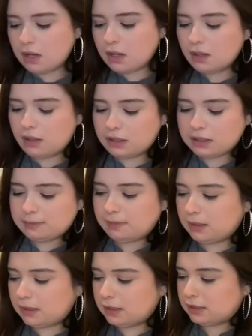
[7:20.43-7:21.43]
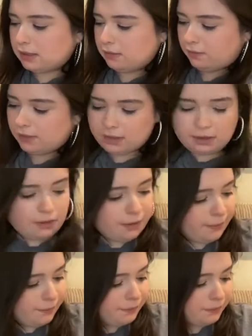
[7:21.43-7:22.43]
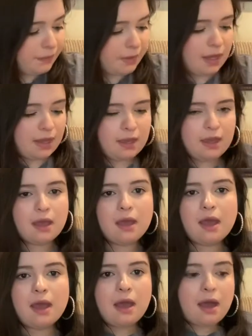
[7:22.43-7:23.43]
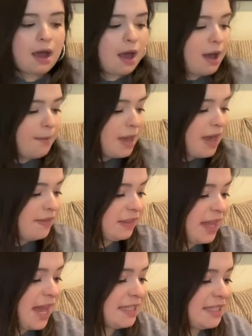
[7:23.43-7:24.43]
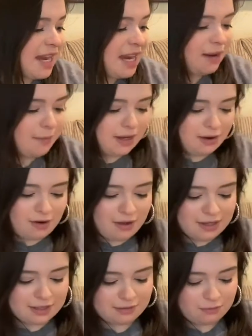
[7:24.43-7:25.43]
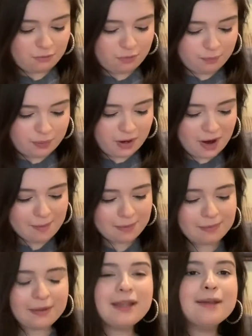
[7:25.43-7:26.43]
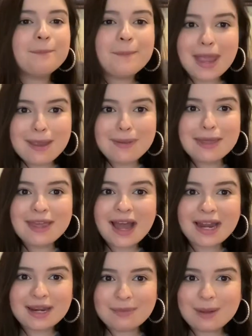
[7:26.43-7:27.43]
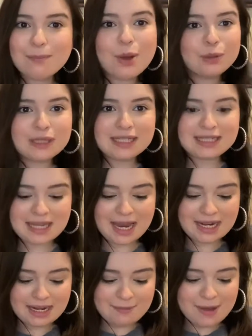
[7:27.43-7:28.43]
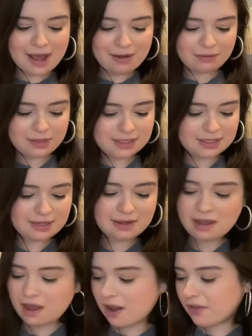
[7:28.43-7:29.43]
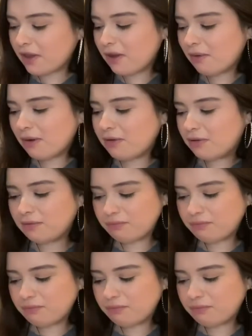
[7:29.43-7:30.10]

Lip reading: Let's put this over here. And the last item I got is probably maybe the item I'm most excited about, although it's